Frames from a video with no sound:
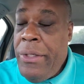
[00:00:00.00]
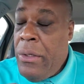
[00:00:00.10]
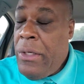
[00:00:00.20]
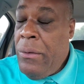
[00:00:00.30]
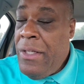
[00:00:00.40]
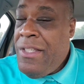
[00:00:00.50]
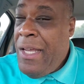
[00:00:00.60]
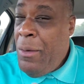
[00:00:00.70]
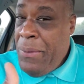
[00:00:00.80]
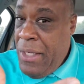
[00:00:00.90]
And your goal is
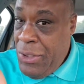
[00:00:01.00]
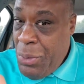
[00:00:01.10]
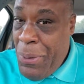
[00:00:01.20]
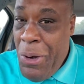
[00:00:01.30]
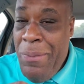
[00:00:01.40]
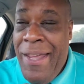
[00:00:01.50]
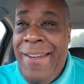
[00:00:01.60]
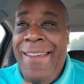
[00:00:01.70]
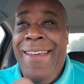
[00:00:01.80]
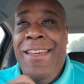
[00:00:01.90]
to help you get your
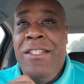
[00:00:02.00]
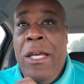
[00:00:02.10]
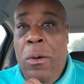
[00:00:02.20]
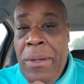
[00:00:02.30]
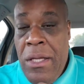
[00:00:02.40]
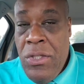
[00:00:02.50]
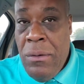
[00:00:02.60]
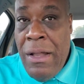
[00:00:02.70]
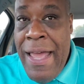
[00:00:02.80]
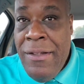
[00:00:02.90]
permit, to help you
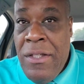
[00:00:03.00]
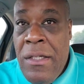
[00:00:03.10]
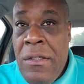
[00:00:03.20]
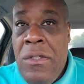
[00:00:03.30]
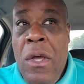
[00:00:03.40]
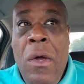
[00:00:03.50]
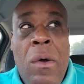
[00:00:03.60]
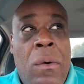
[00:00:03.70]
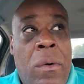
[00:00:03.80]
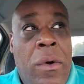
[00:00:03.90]
get your license,
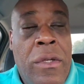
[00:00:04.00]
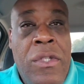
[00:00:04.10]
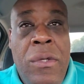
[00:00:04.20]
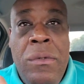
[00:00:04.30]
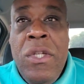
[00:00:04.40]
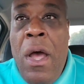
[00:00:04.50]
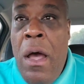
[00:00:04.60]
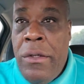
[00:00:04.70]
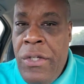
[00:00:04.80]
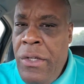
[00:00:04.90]
or to
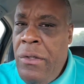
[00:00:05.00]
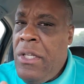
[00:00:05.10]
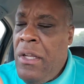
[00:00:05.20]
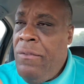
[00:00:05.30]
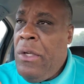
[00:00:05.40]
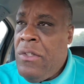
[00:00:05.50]
talk to you to give you your